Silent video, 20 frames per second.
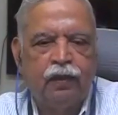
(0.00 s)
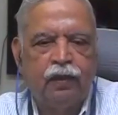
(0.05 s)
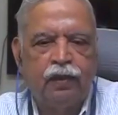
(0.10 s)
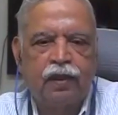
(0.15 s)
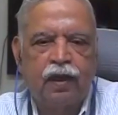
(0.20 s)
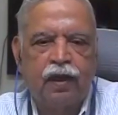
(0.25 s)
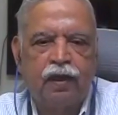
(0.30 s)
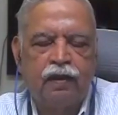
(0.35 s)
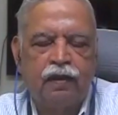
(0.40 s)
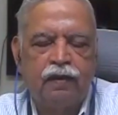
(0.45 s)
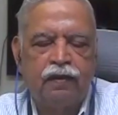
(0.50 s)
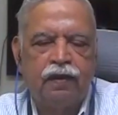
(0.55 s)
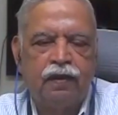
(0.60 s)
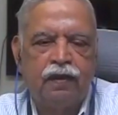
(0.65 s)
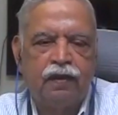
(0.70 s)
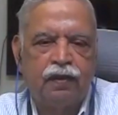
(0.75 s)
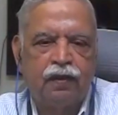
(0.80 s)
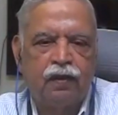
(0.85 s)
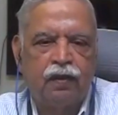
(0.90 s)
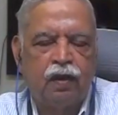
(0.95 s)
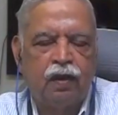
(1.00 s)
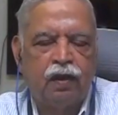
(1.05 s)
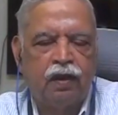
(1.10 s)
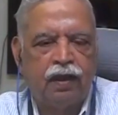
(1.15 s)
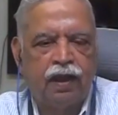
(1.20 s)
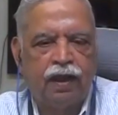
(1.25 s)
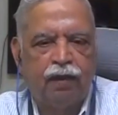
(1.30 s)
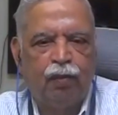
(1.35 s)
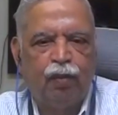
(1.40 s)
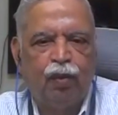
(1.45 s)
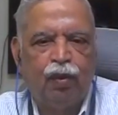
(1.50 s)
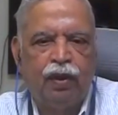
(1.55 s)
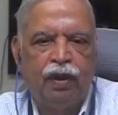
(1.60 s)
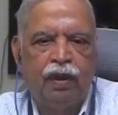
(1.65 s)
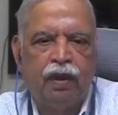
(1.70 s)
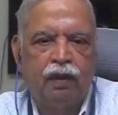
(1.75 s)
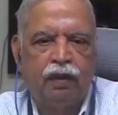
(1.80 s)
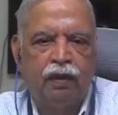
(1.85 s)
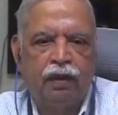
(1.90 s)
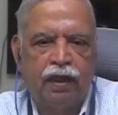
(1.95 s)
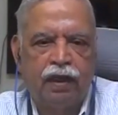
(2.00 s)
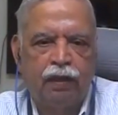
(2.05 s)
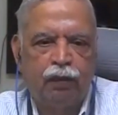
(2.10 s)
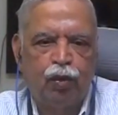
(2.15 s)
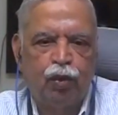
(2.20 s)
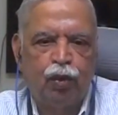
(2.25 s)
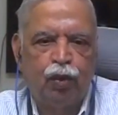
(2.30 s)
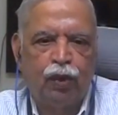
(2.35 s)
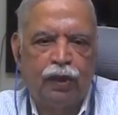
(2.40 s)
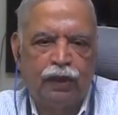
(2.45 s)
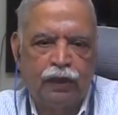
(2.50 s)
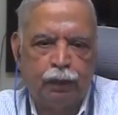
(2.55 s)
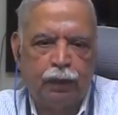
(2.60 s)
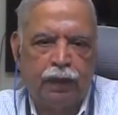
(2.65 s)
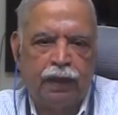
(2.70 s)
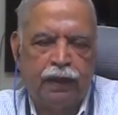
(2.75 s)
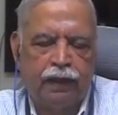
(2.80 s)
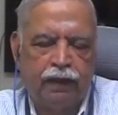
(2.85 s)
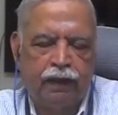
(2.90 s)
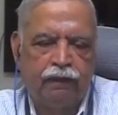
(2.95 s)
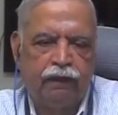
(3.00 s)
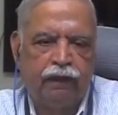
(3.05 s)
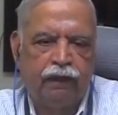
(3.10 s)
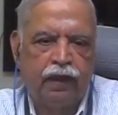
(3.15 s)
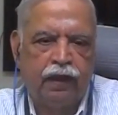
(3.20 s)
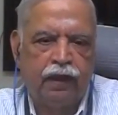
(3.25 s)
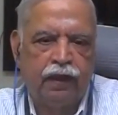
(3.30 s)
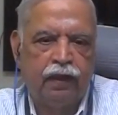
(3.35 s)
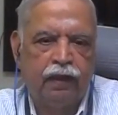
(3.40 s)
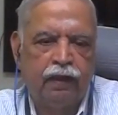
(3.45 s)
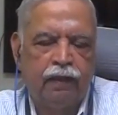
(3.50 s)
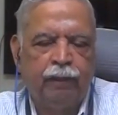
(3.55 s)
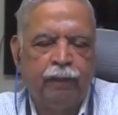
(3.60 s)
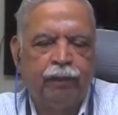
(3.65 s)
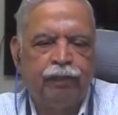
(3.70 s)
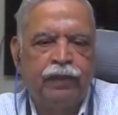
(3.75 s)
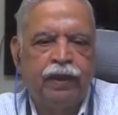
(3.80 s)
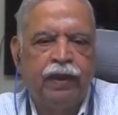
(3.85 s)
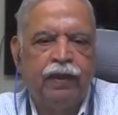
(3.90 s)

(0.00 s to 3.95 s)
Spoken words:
which condition is called type 1 or type 2 respiratory failure,